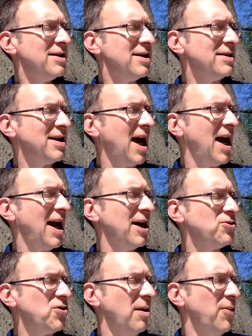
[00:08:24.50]
Tendai
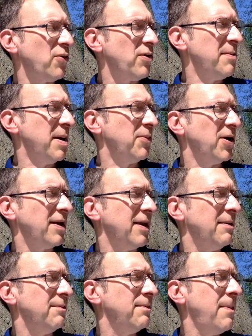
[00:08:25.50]
had trouble remembering
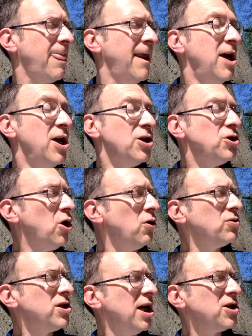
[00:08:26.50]
them.
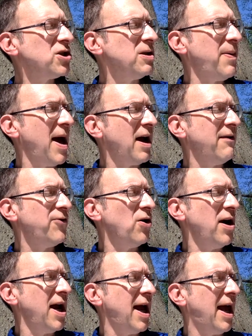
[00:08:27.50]
Don't touch the back of
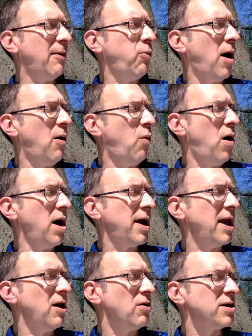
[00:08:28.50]
your head while
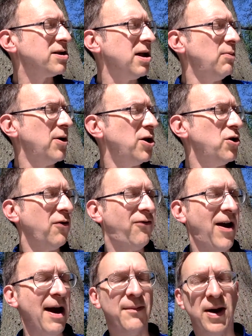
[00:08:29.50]
walking or someone in your
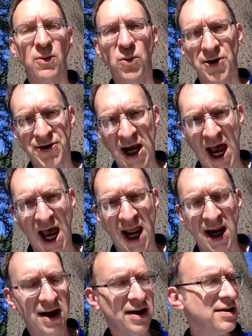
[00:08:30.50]
family will die,
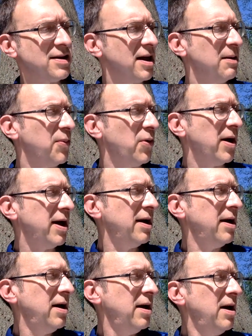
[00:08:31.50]
said a boy.
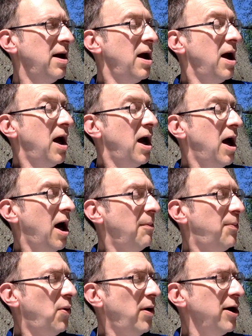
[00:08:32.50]
A
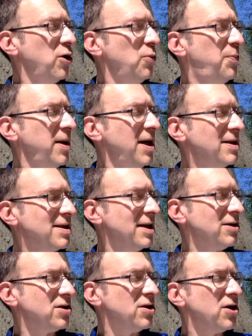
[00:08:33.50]
boy who peeks
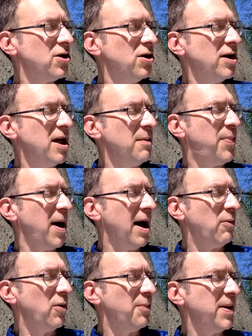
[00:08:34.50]
into the cooking pot
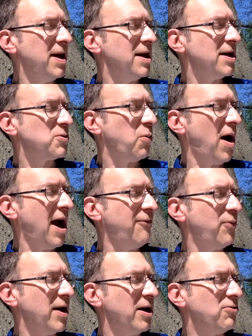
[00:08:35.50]
will beat his wife
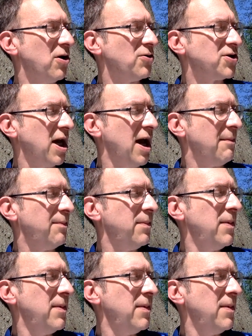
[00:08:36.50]
when he grows up.